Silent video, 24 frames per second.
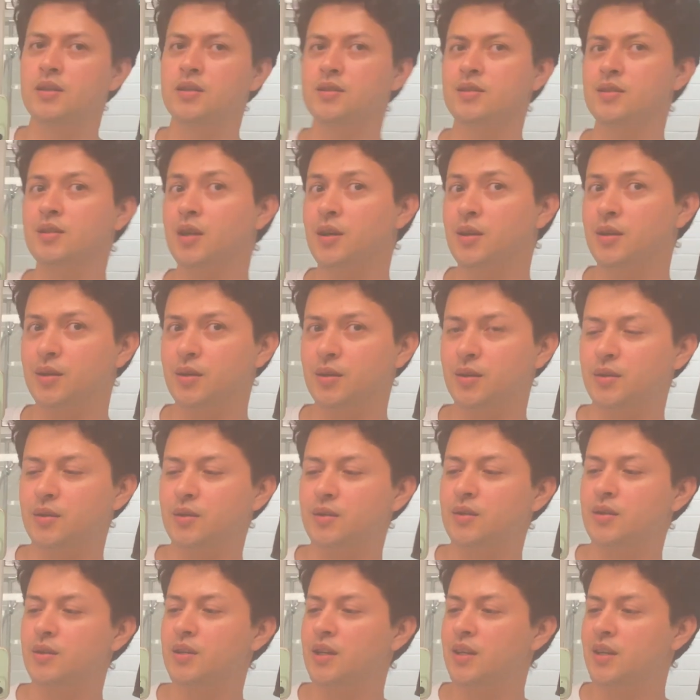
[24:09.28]
So
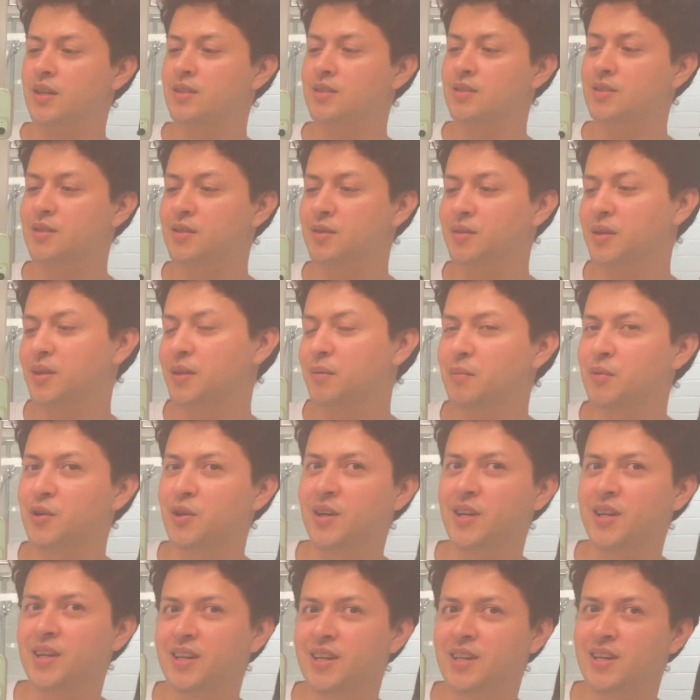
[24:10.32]
it's 2 in the
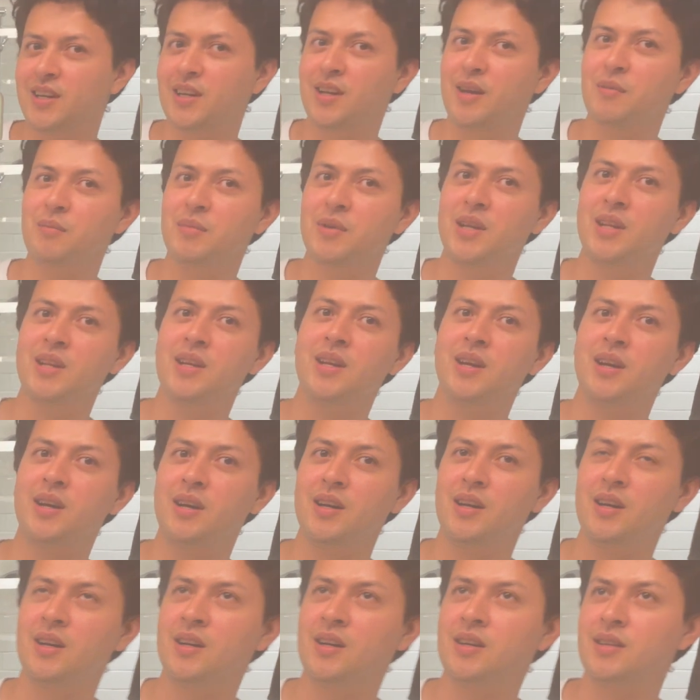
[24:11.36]
morning, and I've been
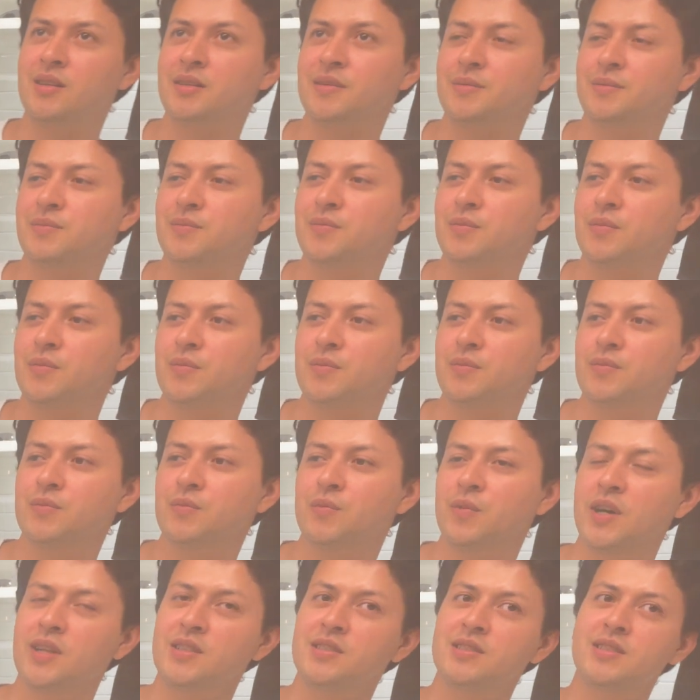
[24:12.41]

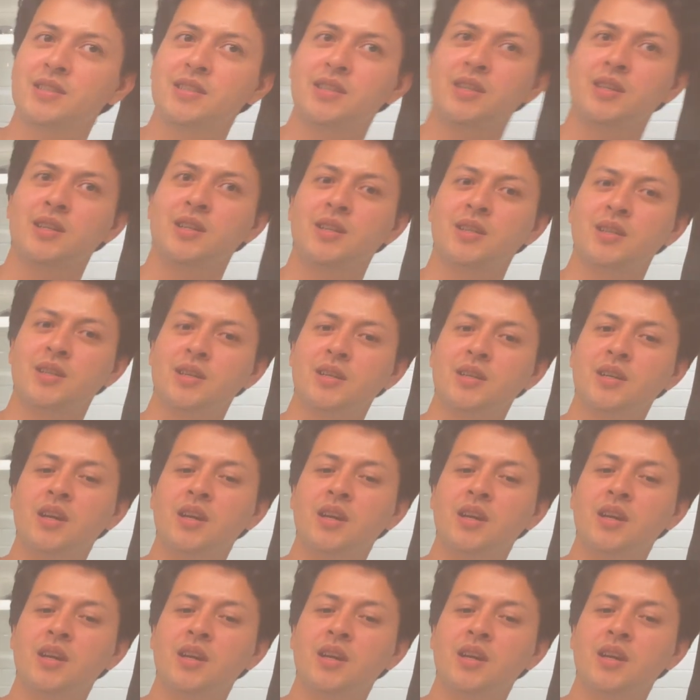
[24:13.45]
watching